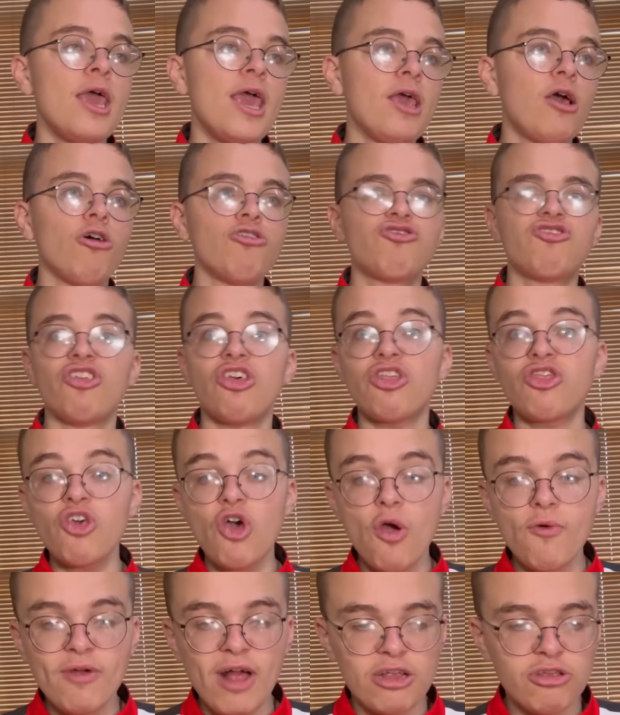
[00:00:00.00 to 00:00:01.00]
He got us to the
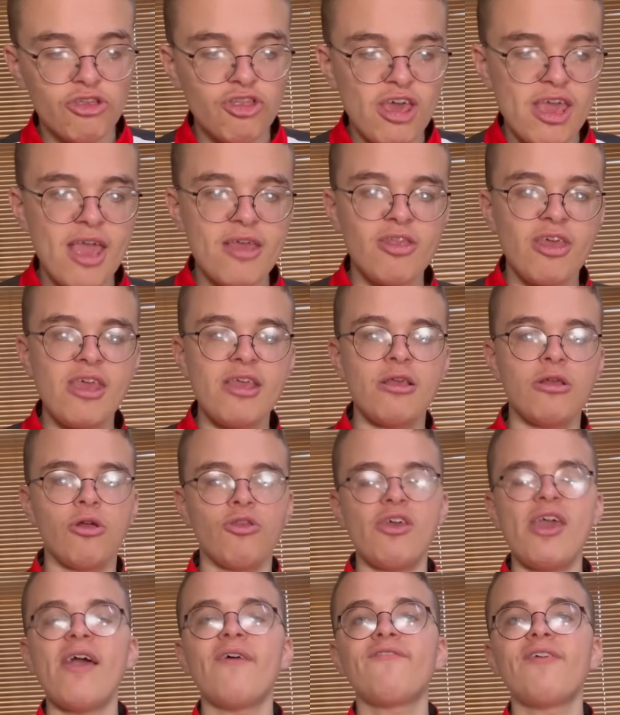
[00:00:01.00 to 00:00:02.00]
third round of the the, you know,
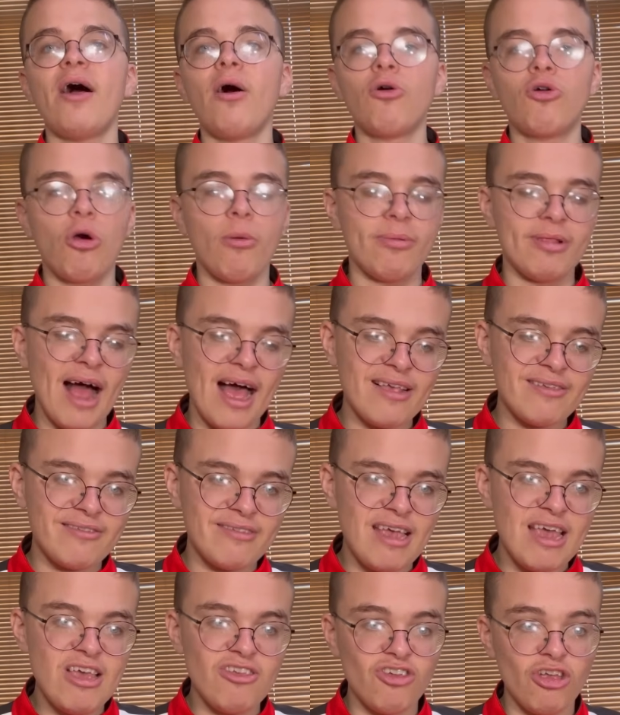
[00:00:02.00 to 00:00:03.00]
the EFL Cup last
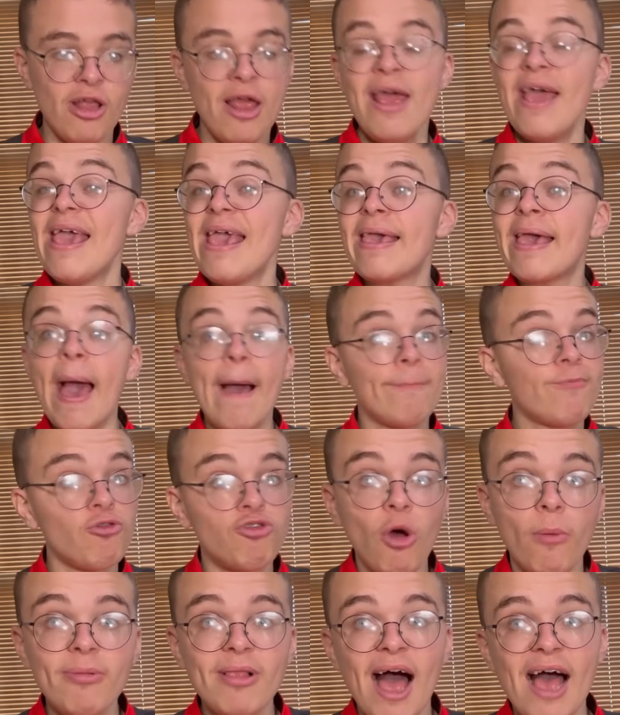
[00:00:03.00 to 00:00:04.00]
season. He kept us
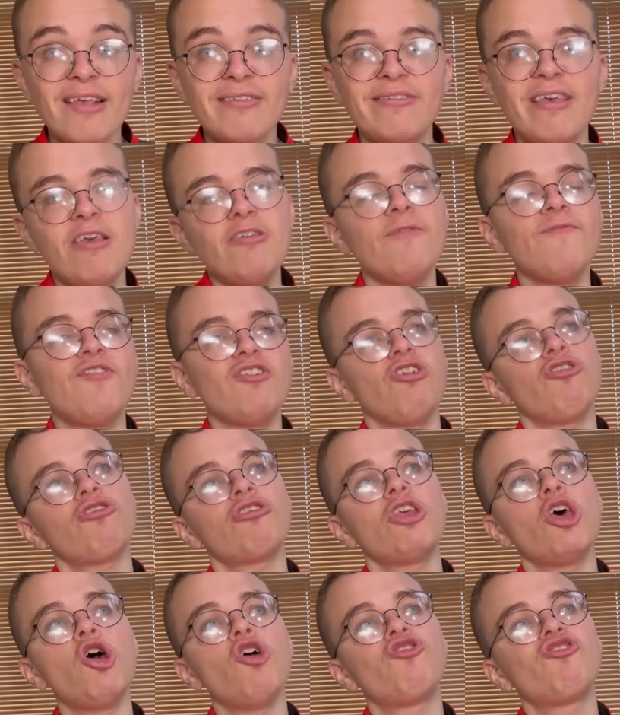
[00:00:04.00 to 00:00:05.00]
up last season, finished
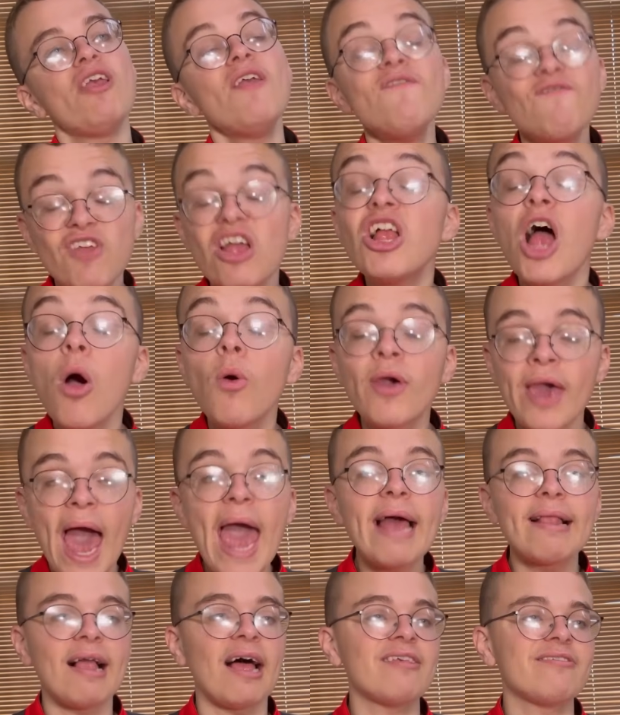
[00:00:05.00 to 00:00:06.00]
13th, did
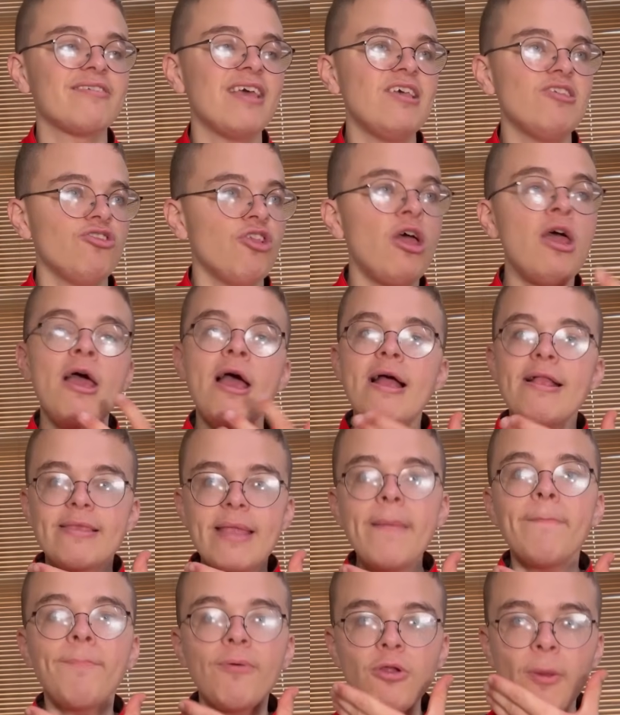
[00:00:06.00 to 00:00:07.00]
okay last season,
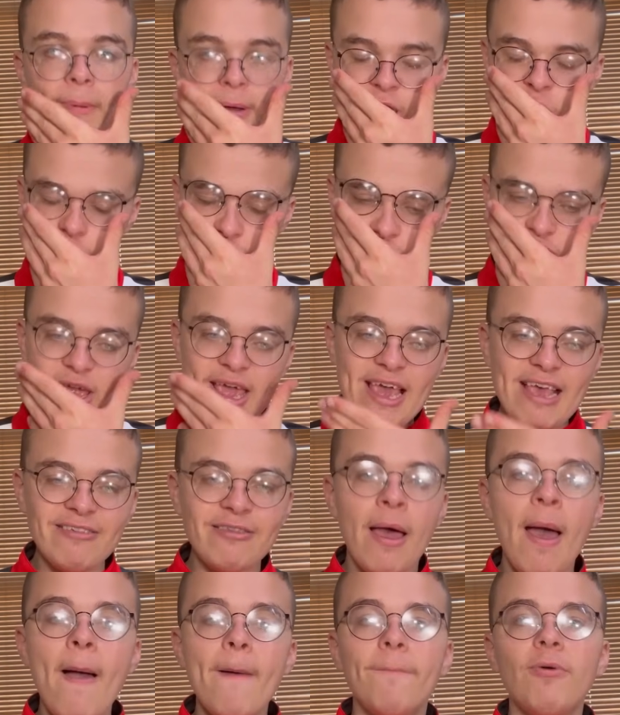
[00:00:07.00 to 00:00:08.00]
didn't pull up any trees,
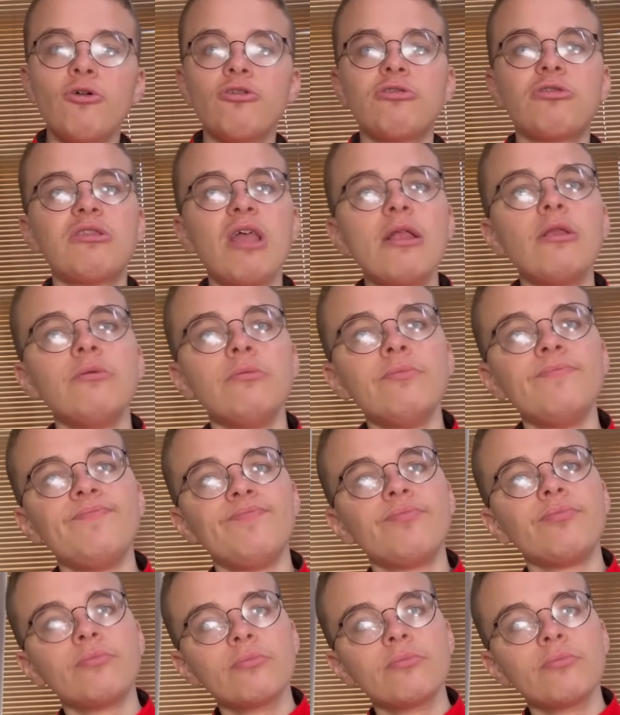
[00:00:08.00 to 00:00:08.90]
but didn't